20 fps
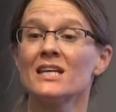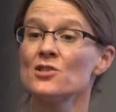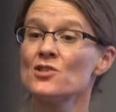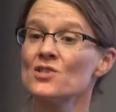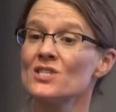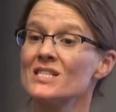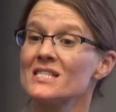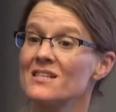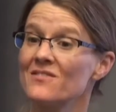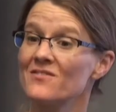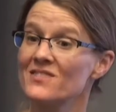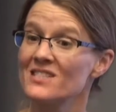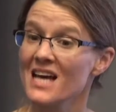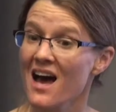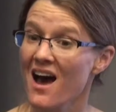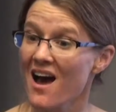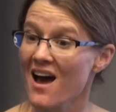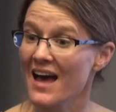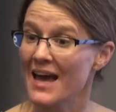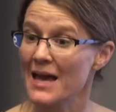interest of
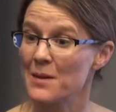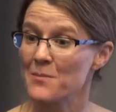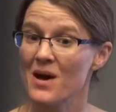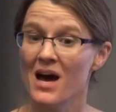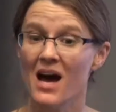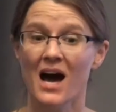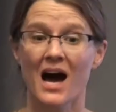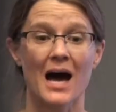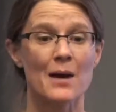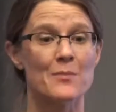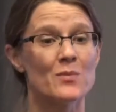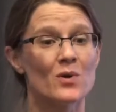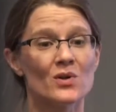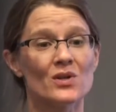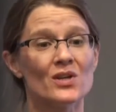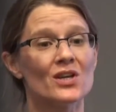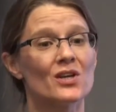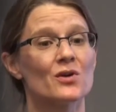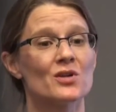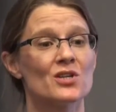time, I'm
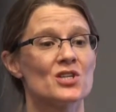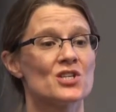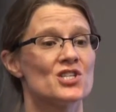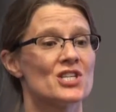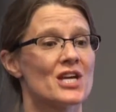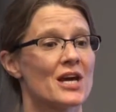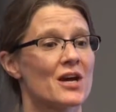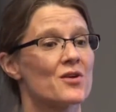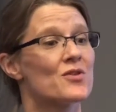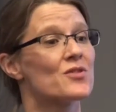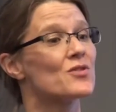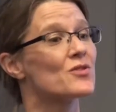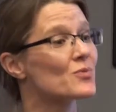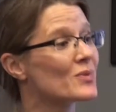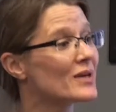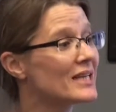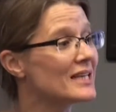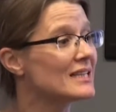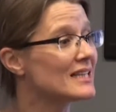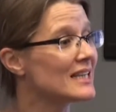only going to share
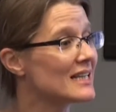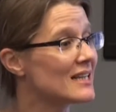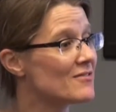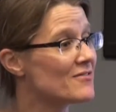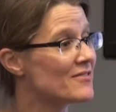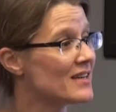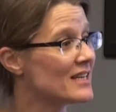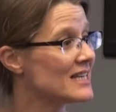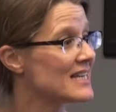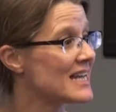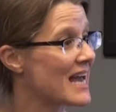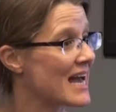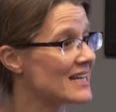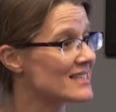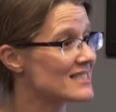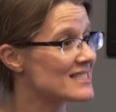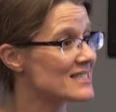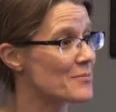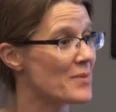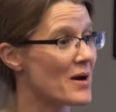3 little
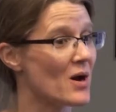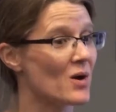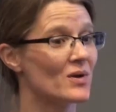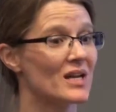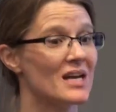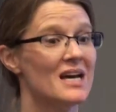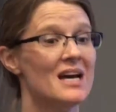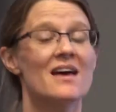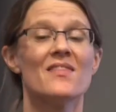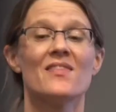vignettes about